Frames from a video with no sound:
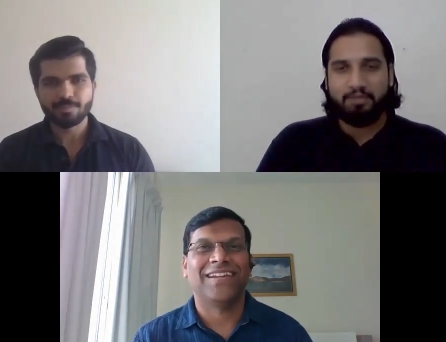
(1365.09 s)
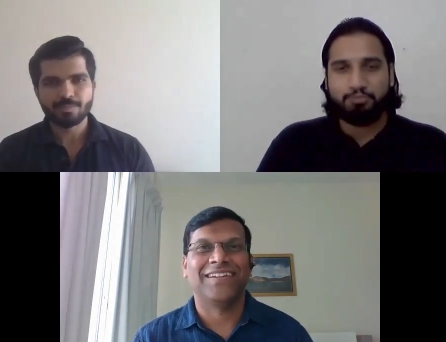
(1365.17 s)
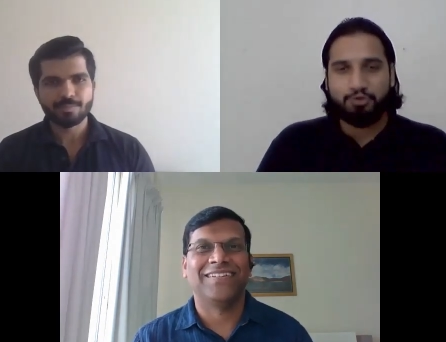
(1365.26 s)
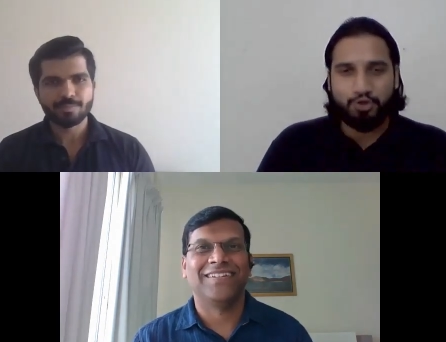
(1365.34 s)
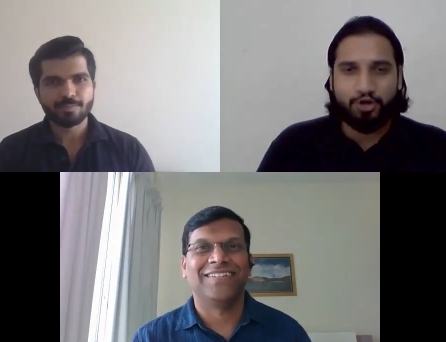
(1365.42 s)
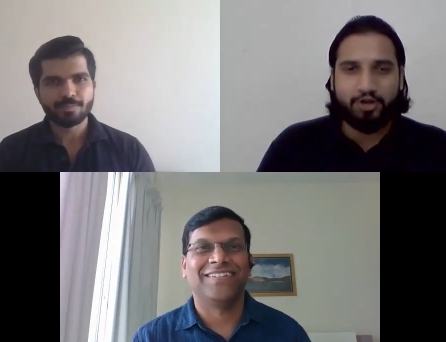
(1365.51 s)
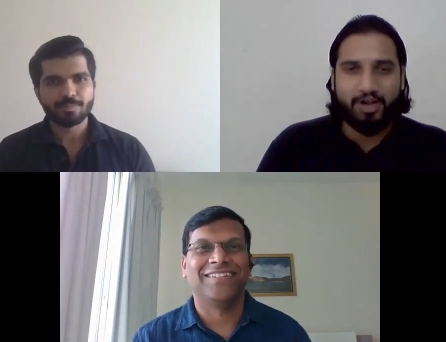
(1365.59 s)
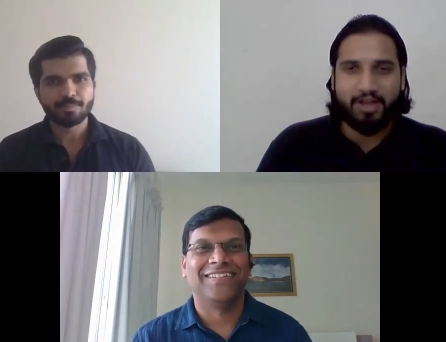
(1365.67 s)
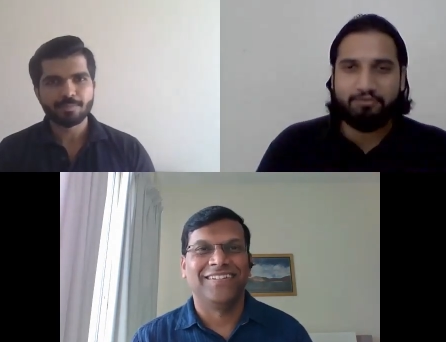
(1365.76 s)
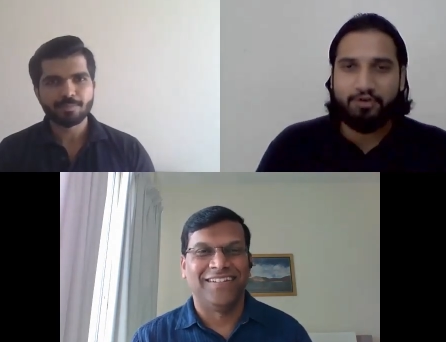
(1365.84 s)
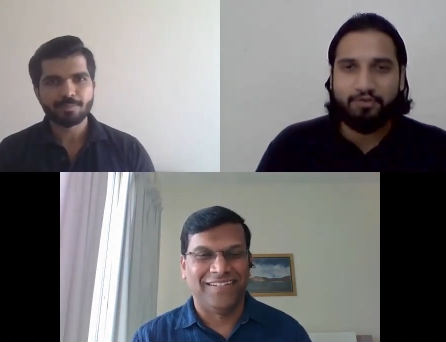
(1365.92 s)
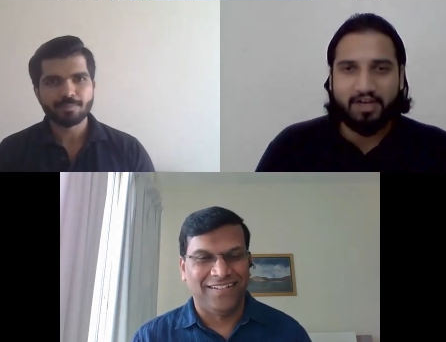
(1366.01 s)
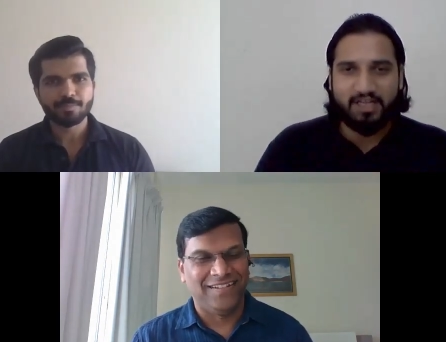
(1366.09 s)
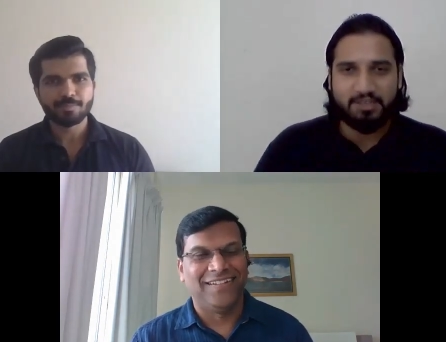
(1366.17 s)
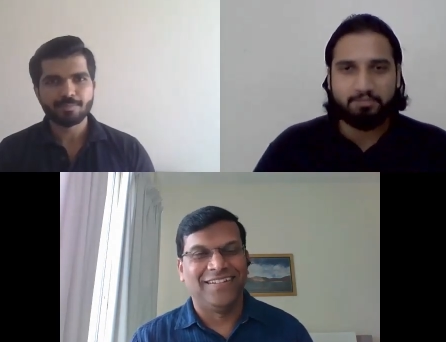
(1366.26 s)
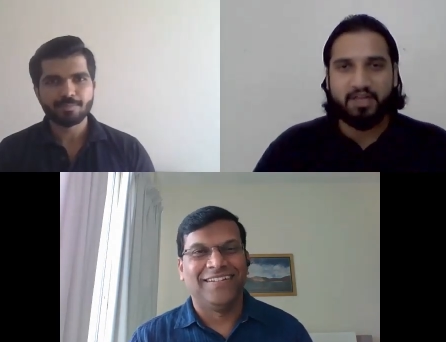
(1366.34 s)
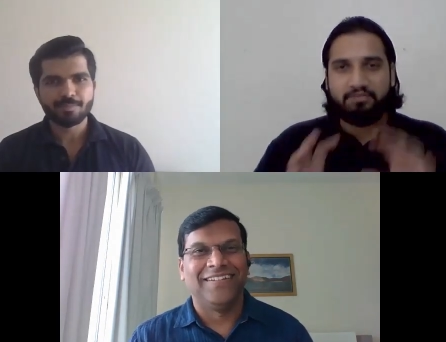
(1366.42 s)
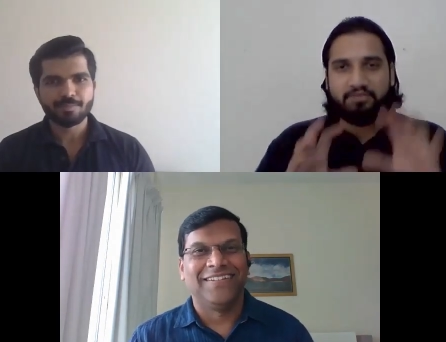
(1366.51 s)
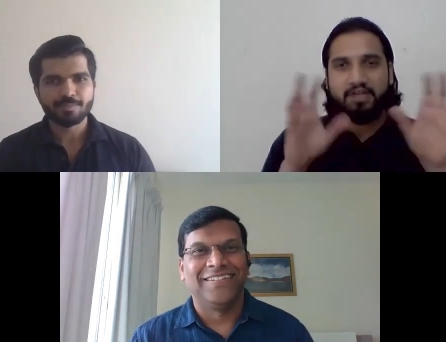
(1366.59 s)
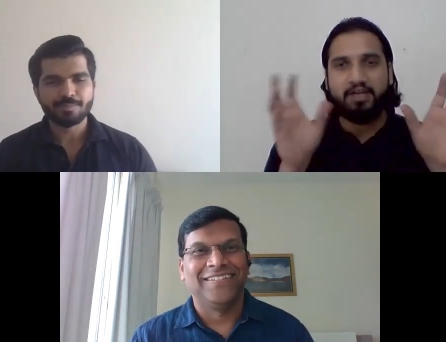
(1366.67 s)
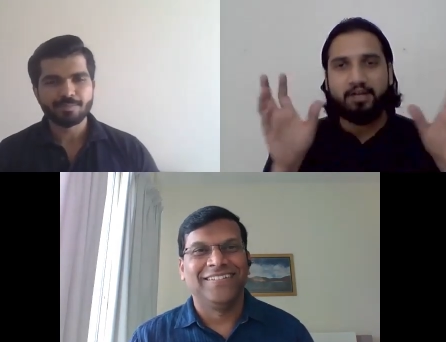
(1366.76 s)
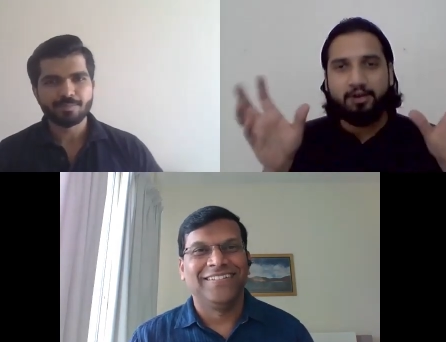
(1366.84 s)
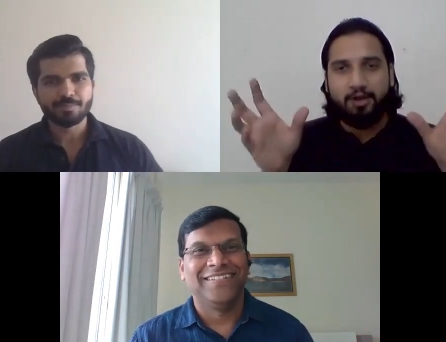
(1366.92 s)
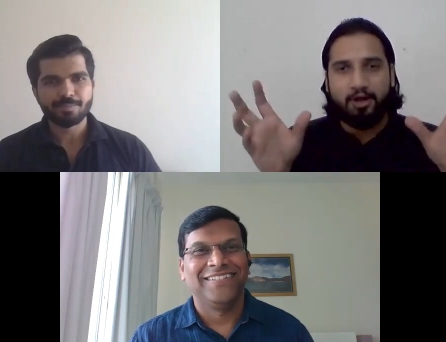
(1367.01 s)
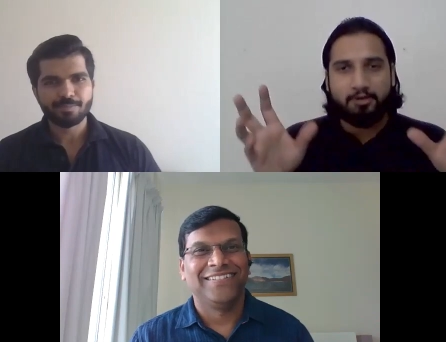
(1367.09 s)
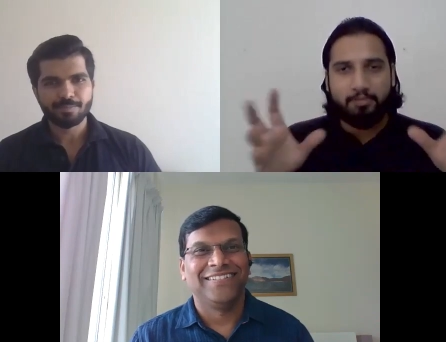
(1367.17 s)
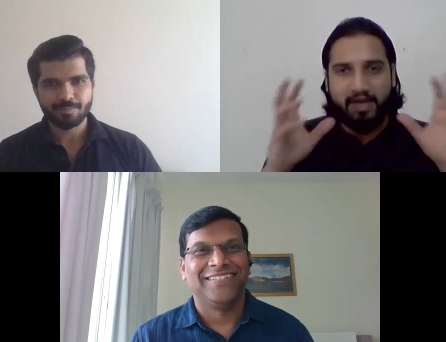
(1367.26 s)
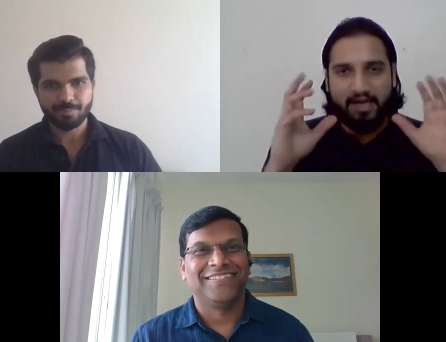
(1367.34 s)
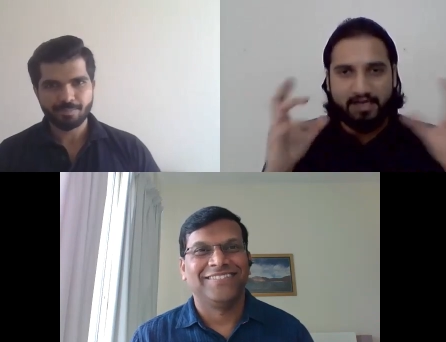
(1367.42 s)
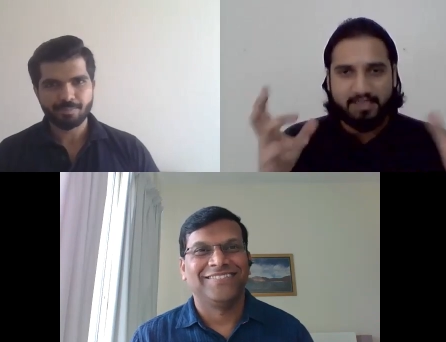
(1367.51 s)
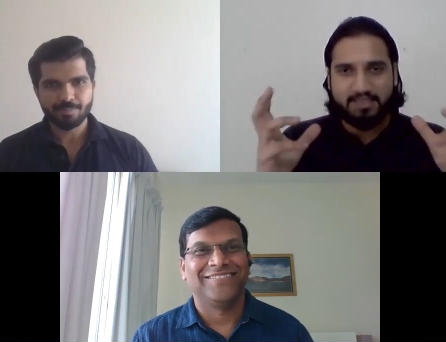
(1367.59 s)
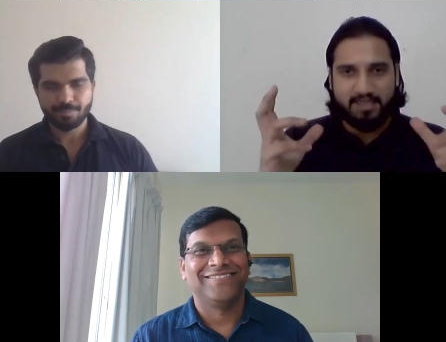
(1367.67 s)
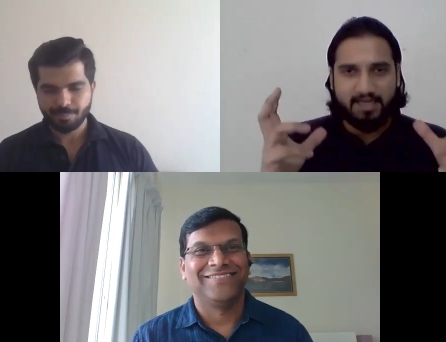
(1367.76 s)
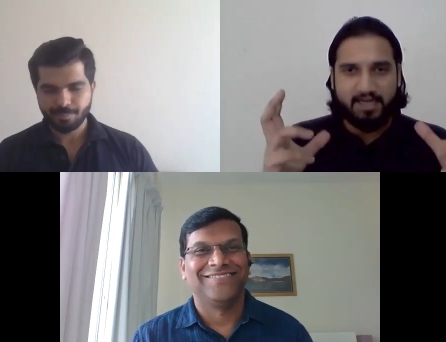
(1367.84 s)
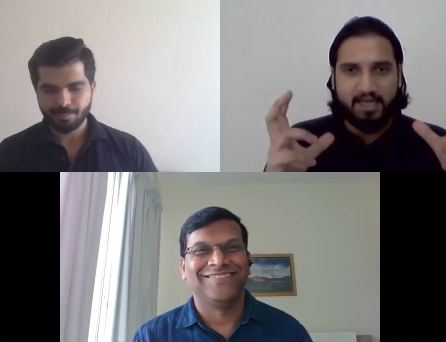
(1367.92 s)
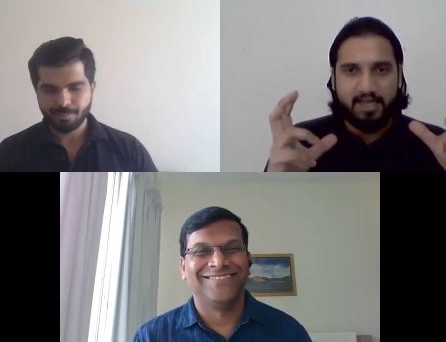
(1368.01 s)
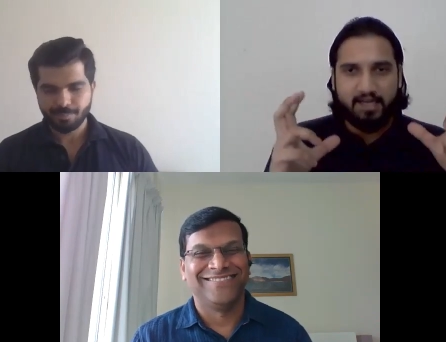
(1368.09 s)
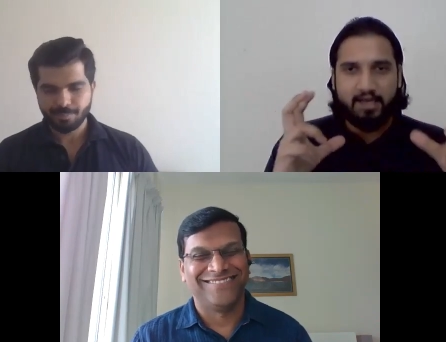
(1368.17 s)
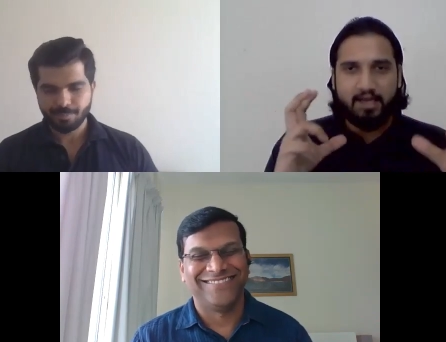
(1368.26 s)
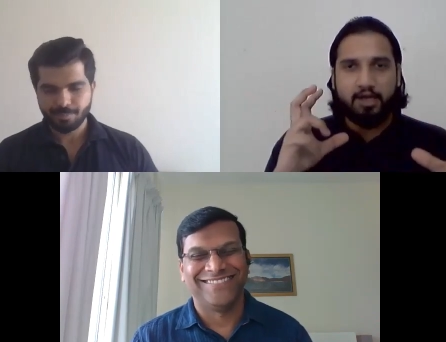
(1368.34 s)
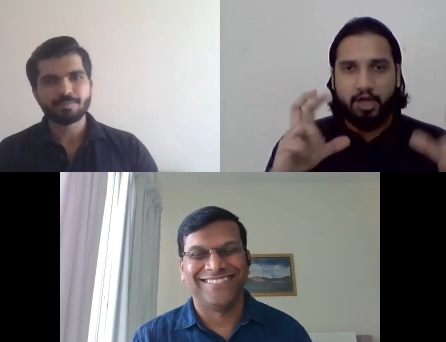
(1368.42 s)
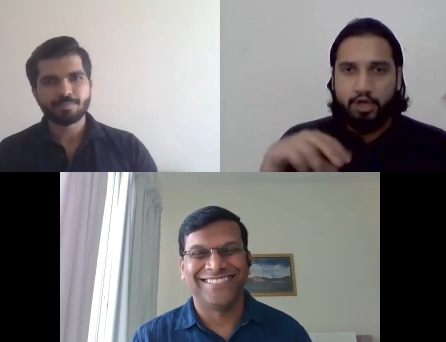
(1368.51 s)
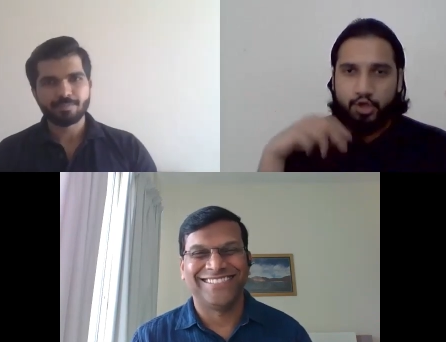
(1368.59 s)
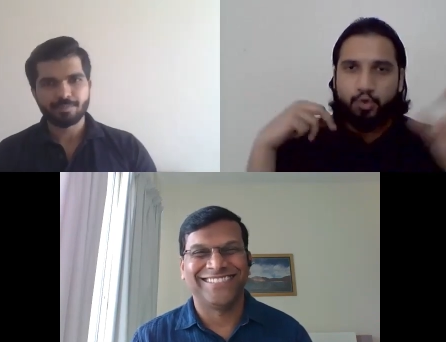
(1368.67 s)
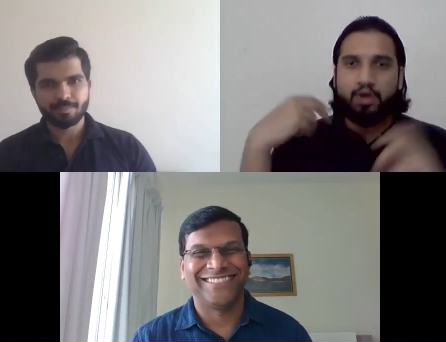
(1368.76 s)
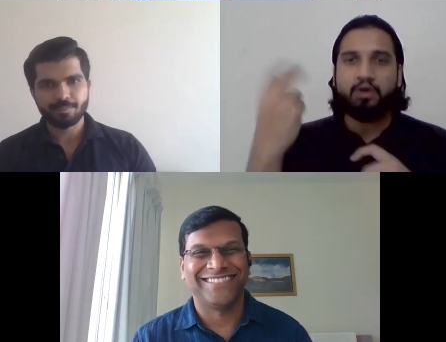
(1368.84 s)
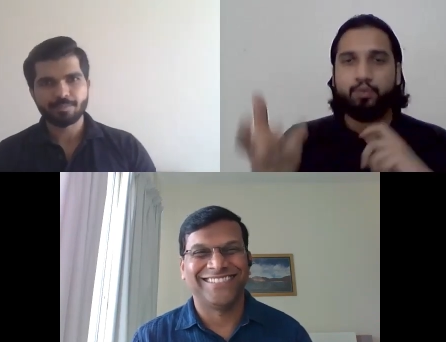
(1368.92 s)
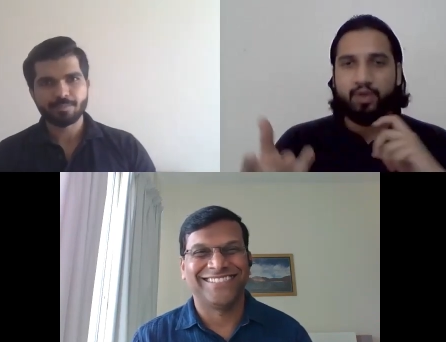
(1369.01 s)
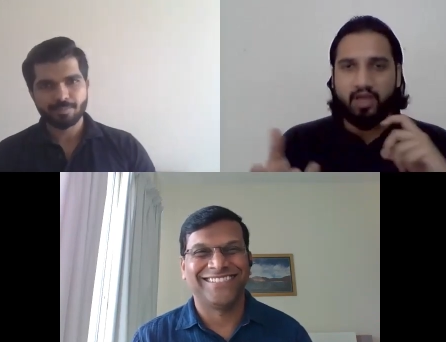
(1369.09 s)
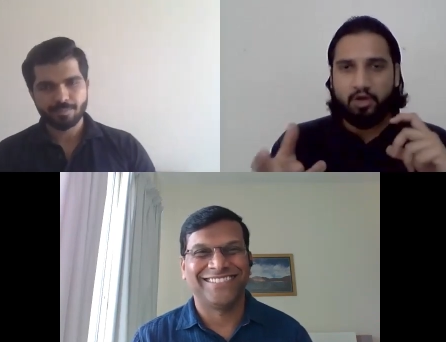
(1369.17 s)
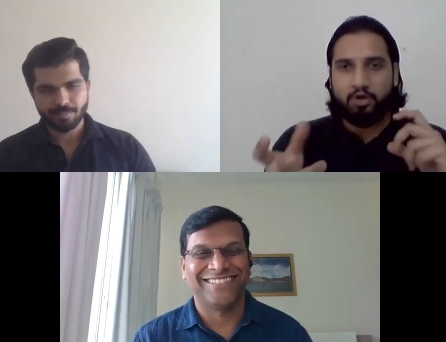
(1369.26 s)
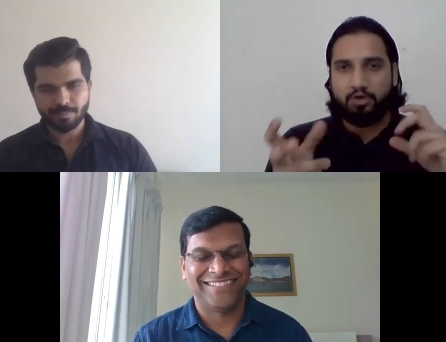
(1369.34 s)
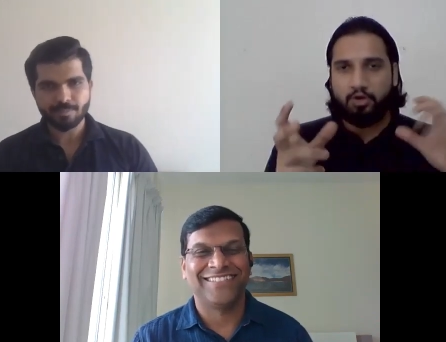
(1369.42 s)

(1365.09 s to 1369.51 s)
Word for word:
Speaker 1: I'm sure everyone has benefited a lot by understanding a newer way